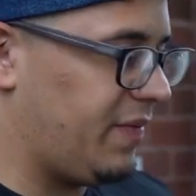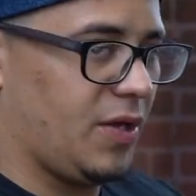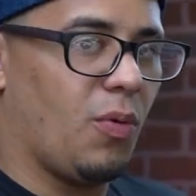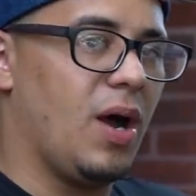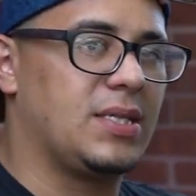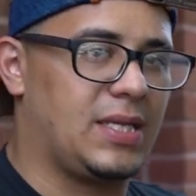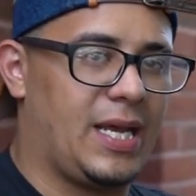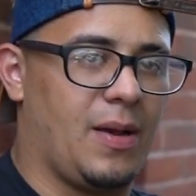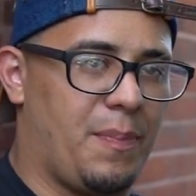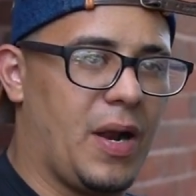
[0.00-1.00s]
there was
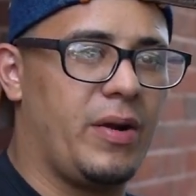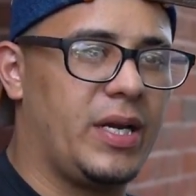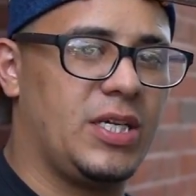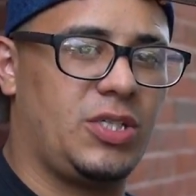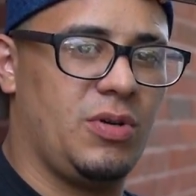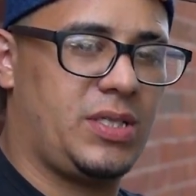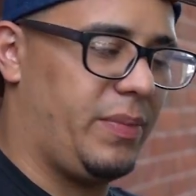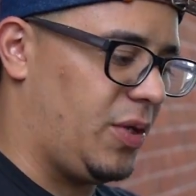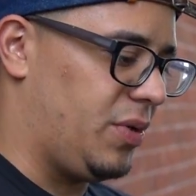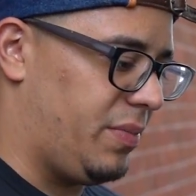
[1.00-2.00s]
like a bearing issue or
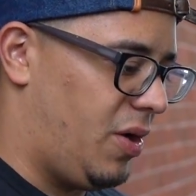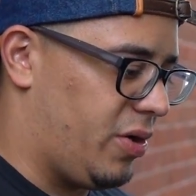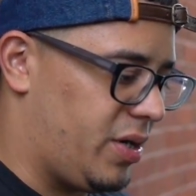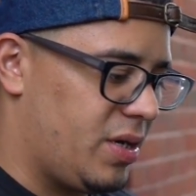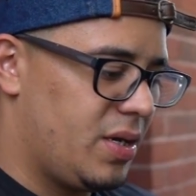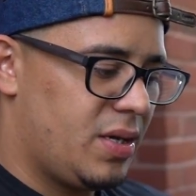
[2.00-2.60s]
something with the motor,